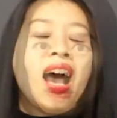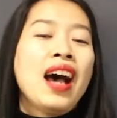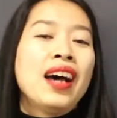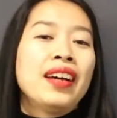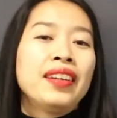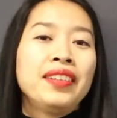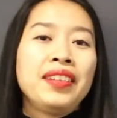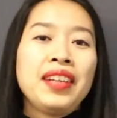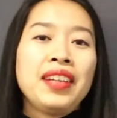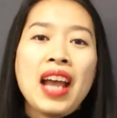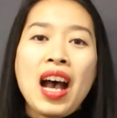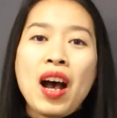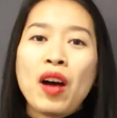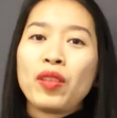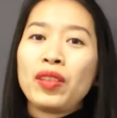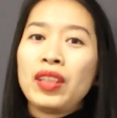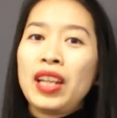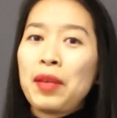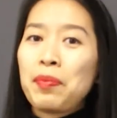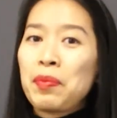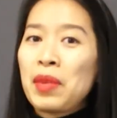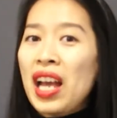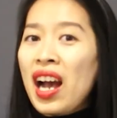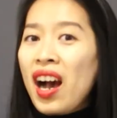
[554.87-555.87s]
Now, let
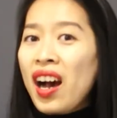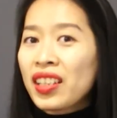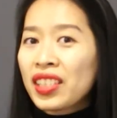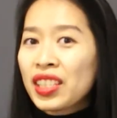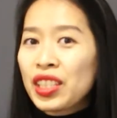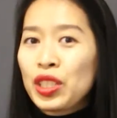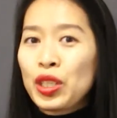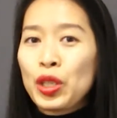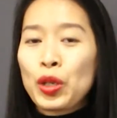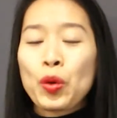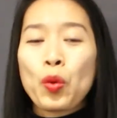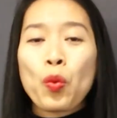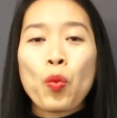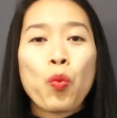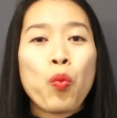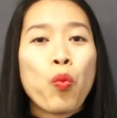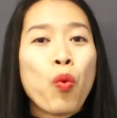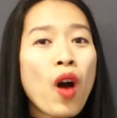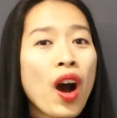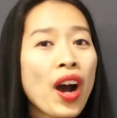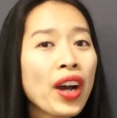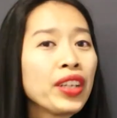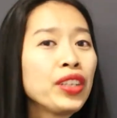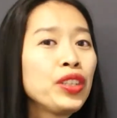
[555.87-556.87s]
me ask you
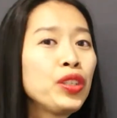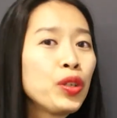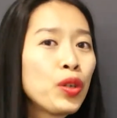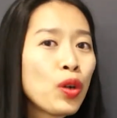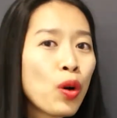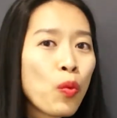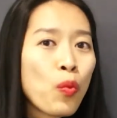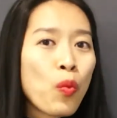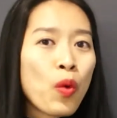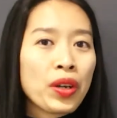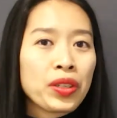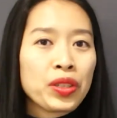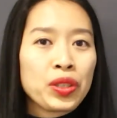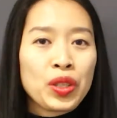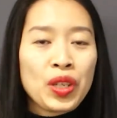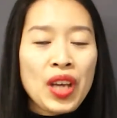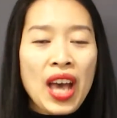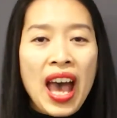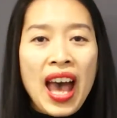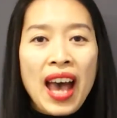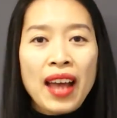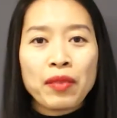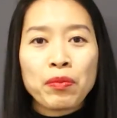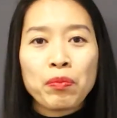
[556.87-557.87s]
why you don't want to
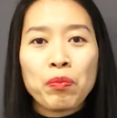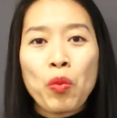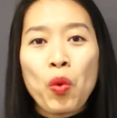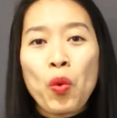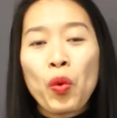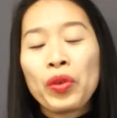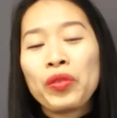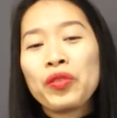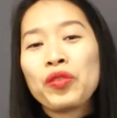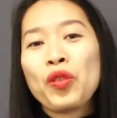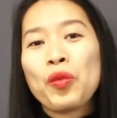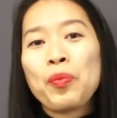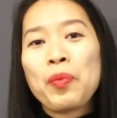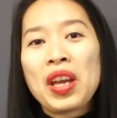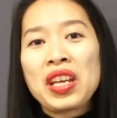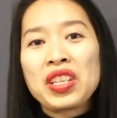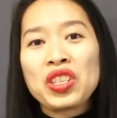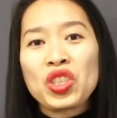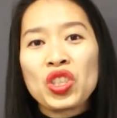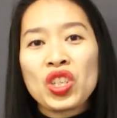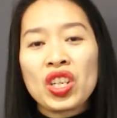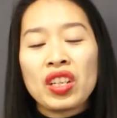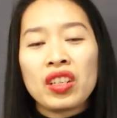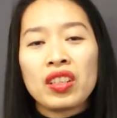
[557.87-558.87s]
add more
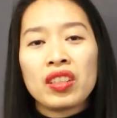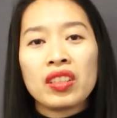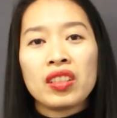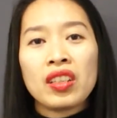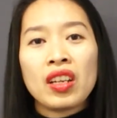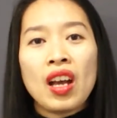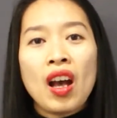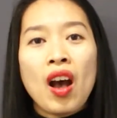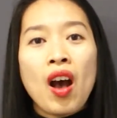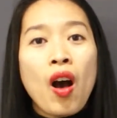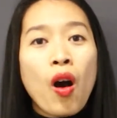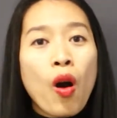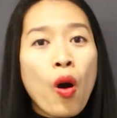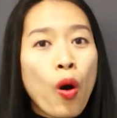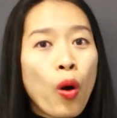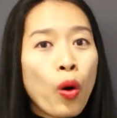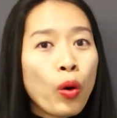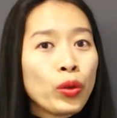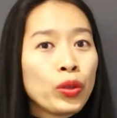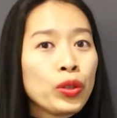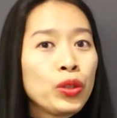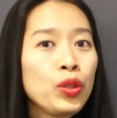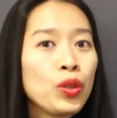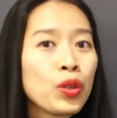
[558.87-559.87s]
information
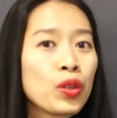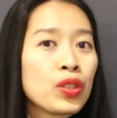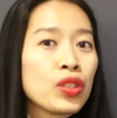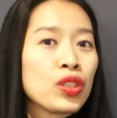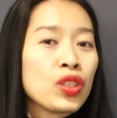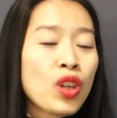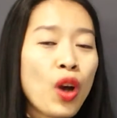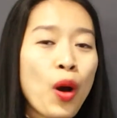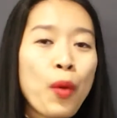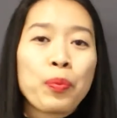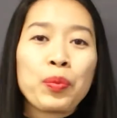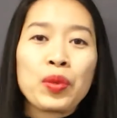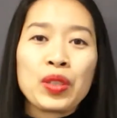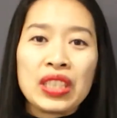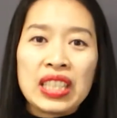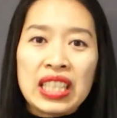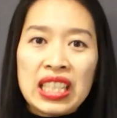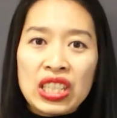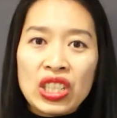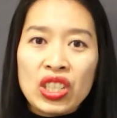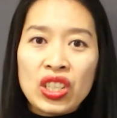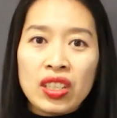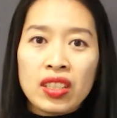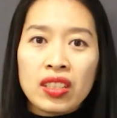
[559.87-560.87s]
on your job
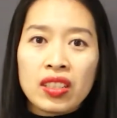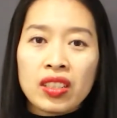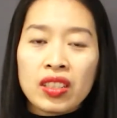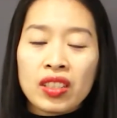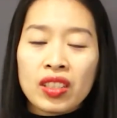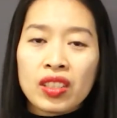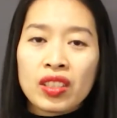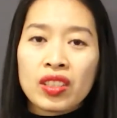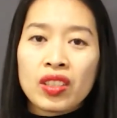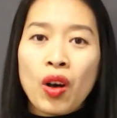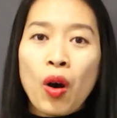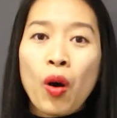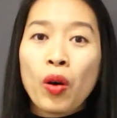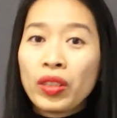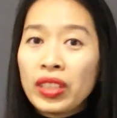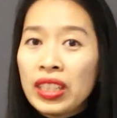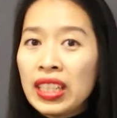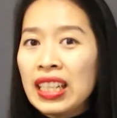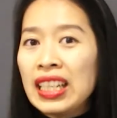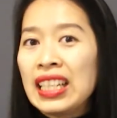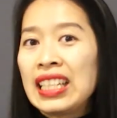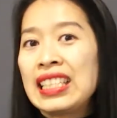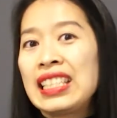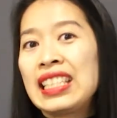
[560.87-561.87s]
positions on the
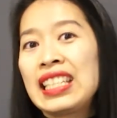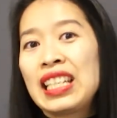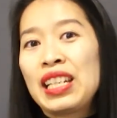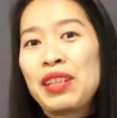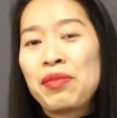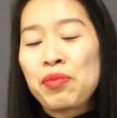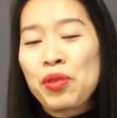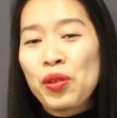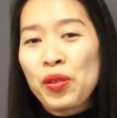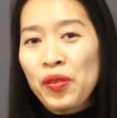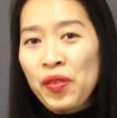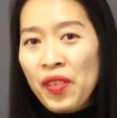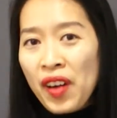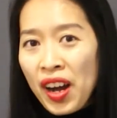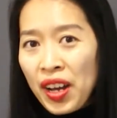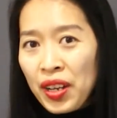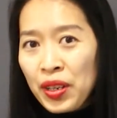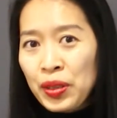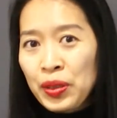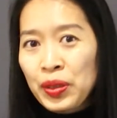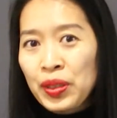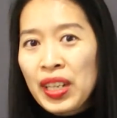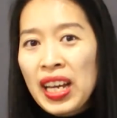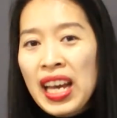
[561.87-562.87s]
LinkedIn
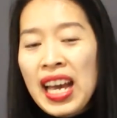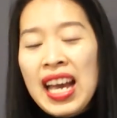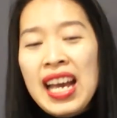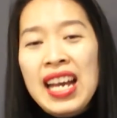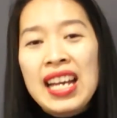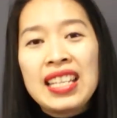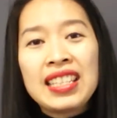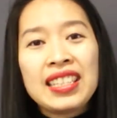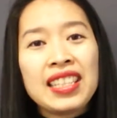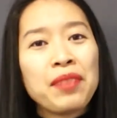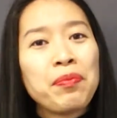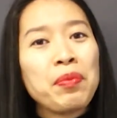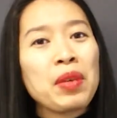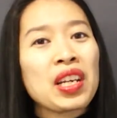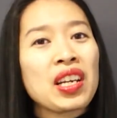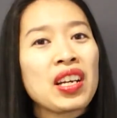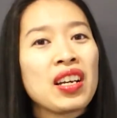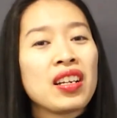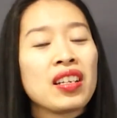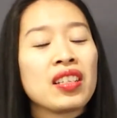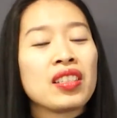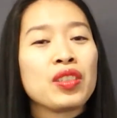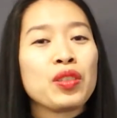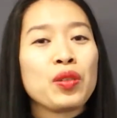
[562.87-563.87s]
profile. Is it
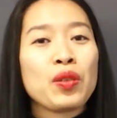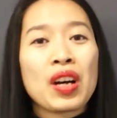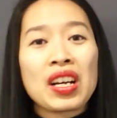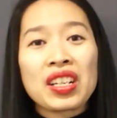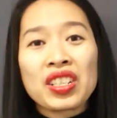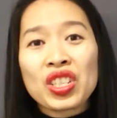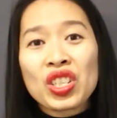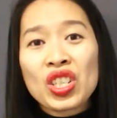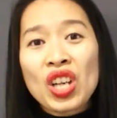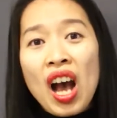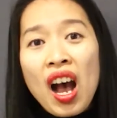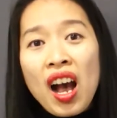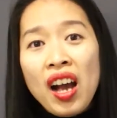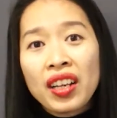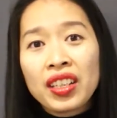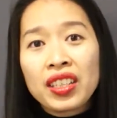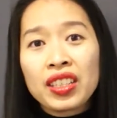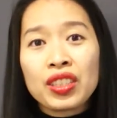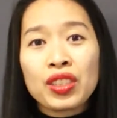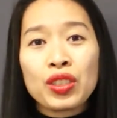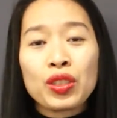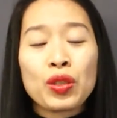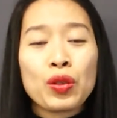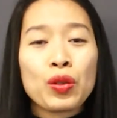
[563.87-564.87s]
because you are shy
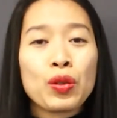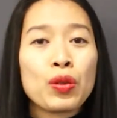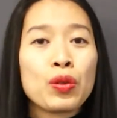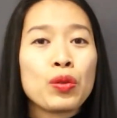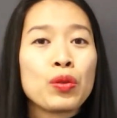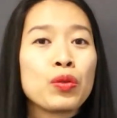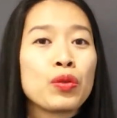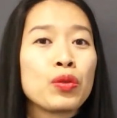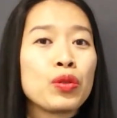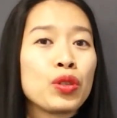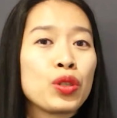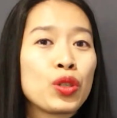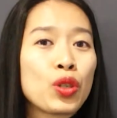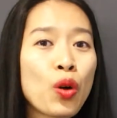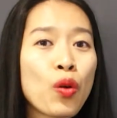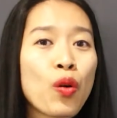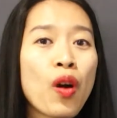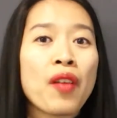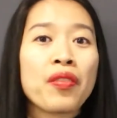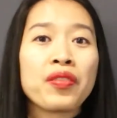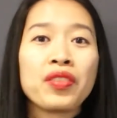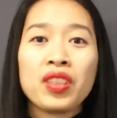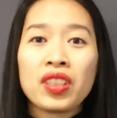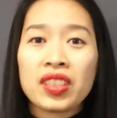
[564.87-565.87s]
to show
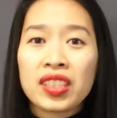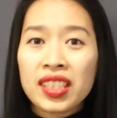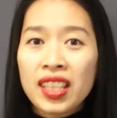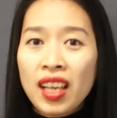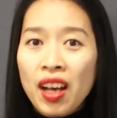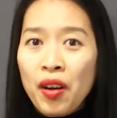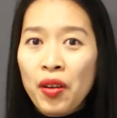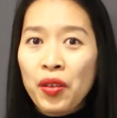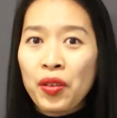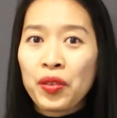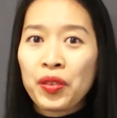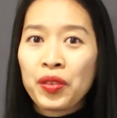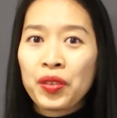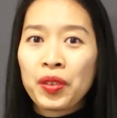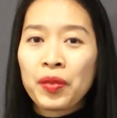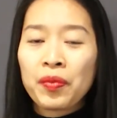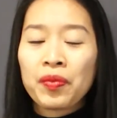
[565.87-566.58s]
off yourself?